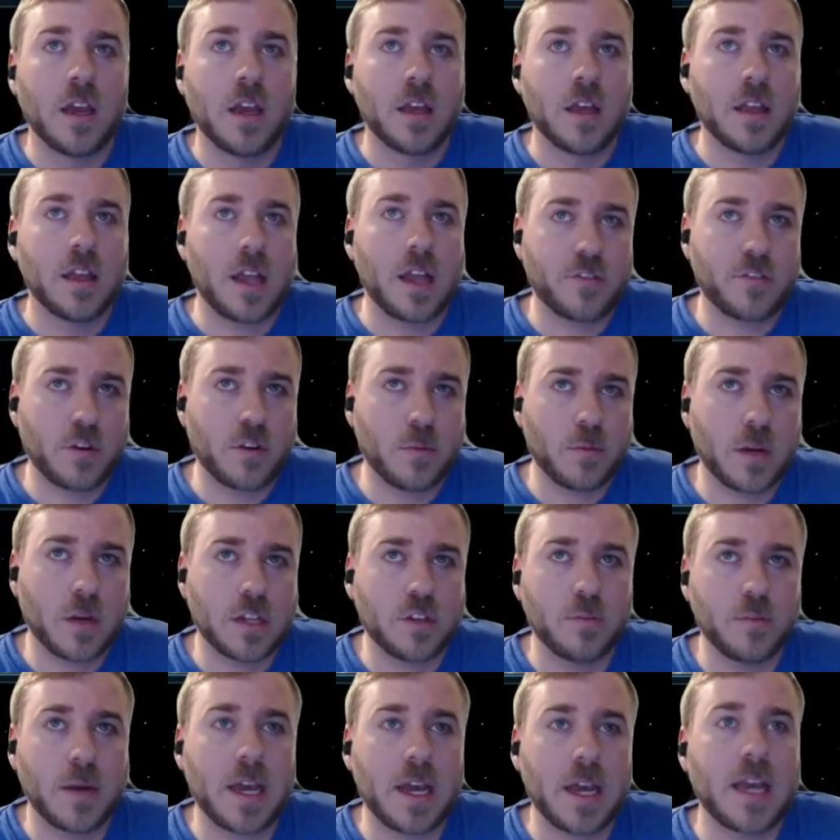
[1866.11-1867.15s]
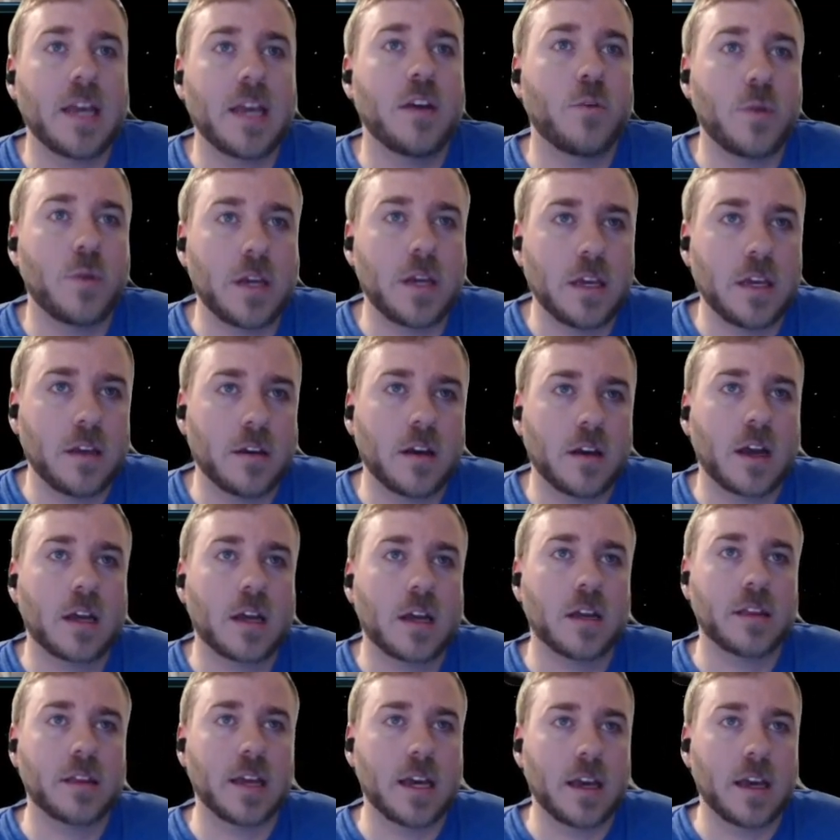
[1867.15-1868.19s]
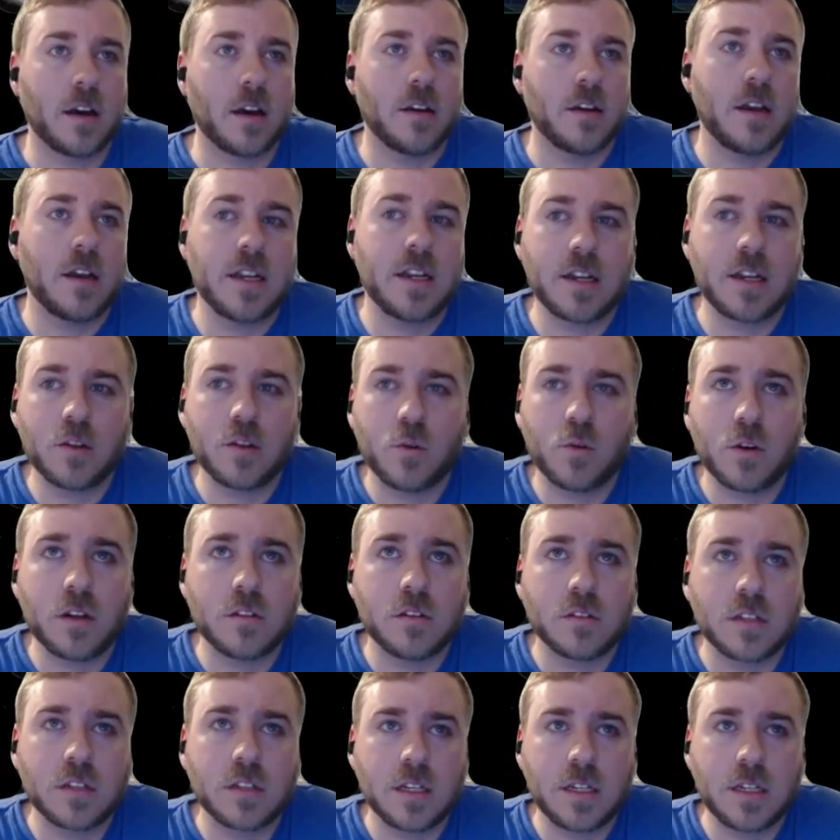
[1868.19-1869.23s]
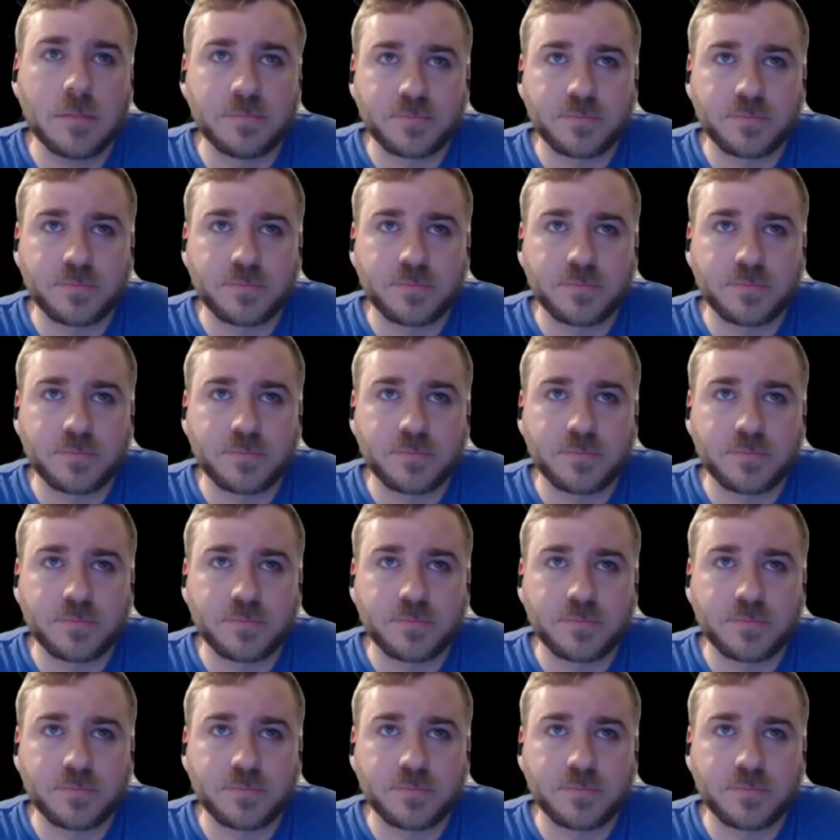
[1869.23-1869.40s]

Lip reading: And after I do my AoE, I got that Unending Loyalty.